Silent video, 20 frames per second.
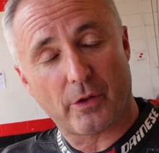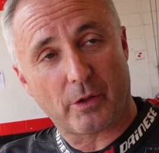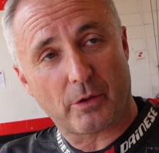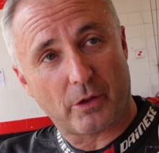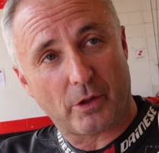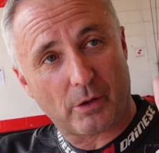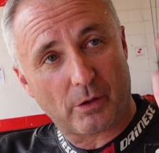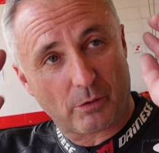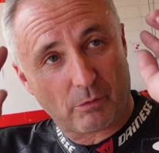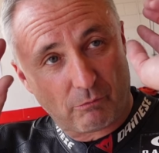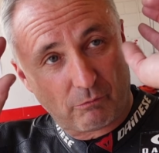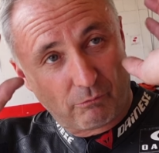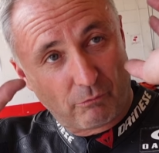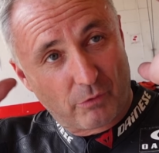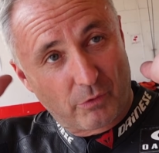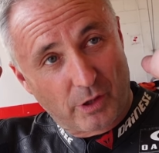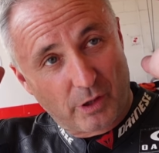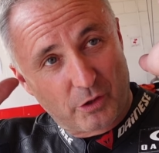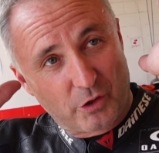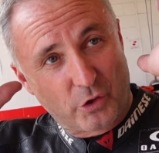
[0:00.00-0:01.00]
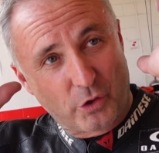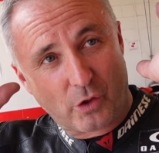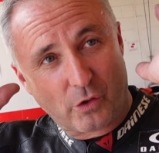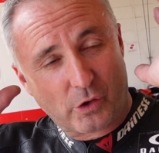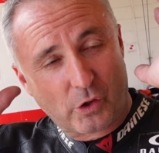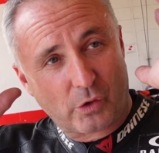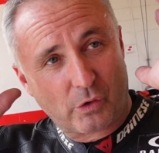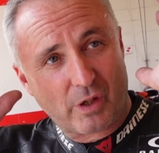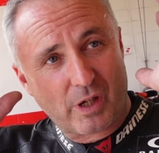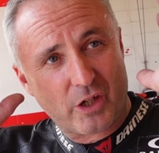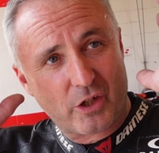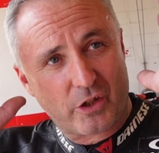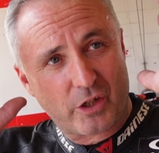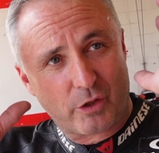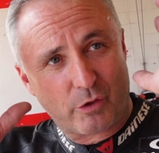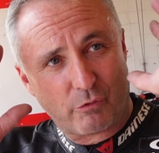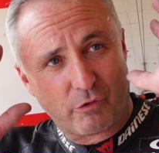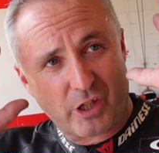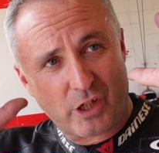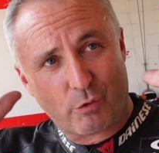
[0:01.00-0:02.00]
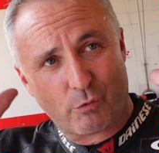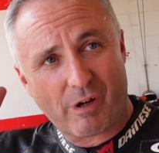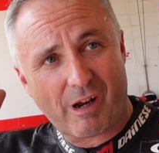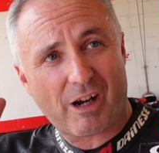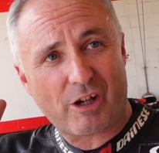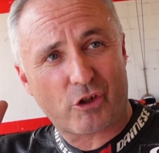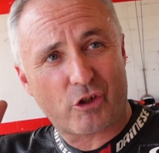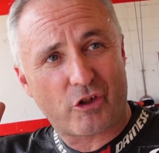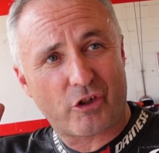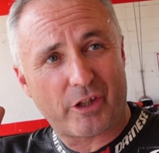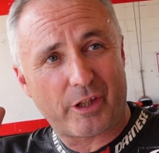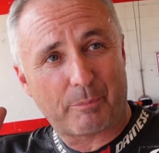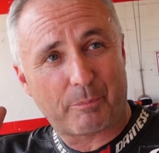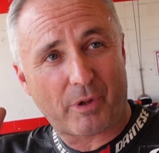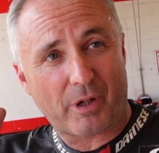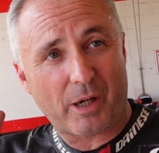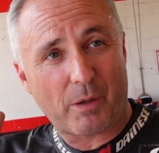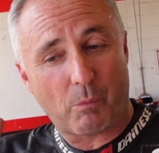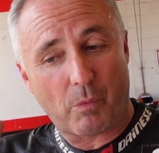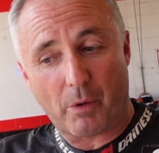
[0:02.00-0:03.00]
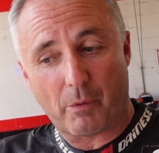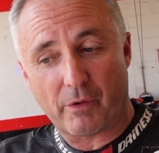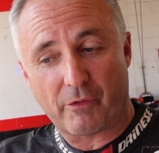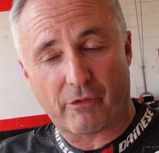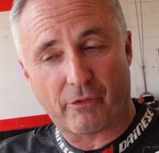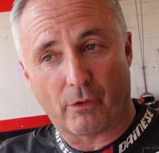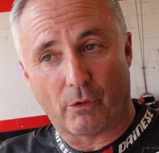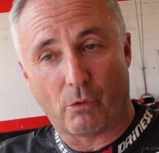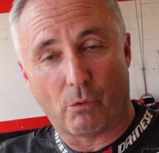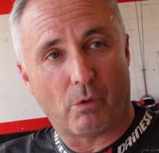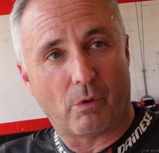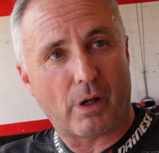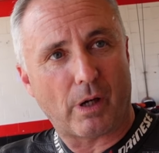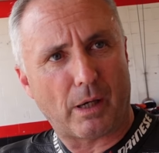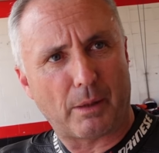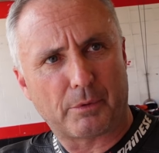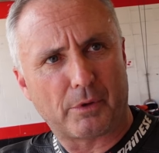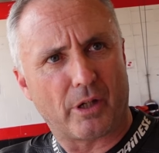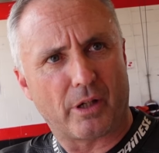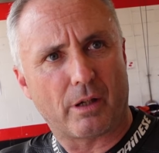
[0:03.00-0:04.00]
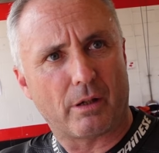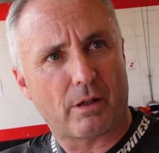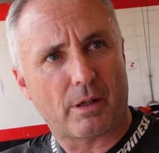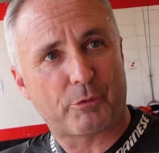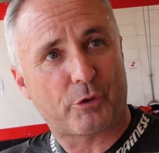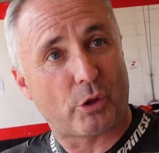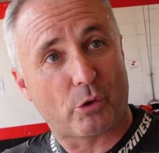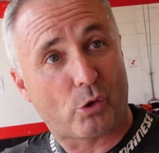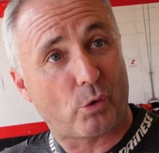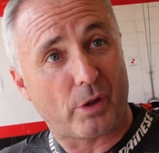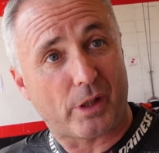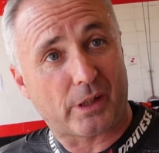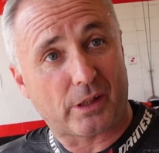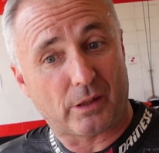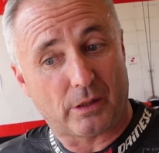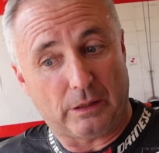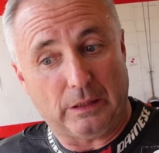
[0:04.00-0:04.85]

that, that that sort of creates these, yeah, these yeah. reactions in the brain where we've, oh, I'm going, oh, I'm too quick.